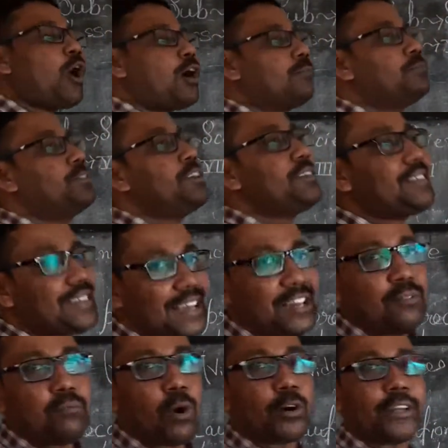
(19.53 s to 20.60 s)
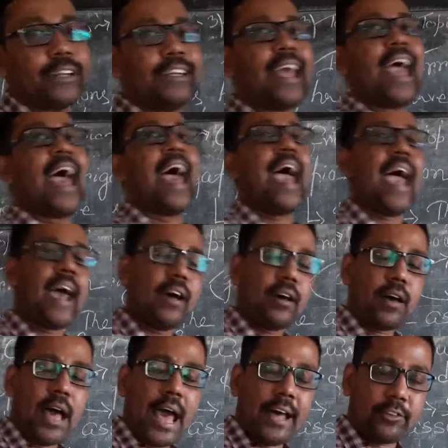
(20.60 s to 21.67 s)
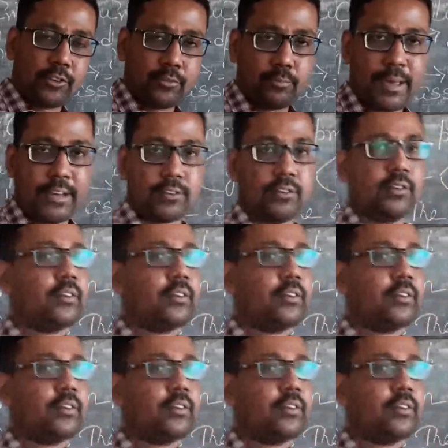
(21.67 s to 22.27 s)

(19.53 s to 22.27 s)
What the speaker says: of this important aspect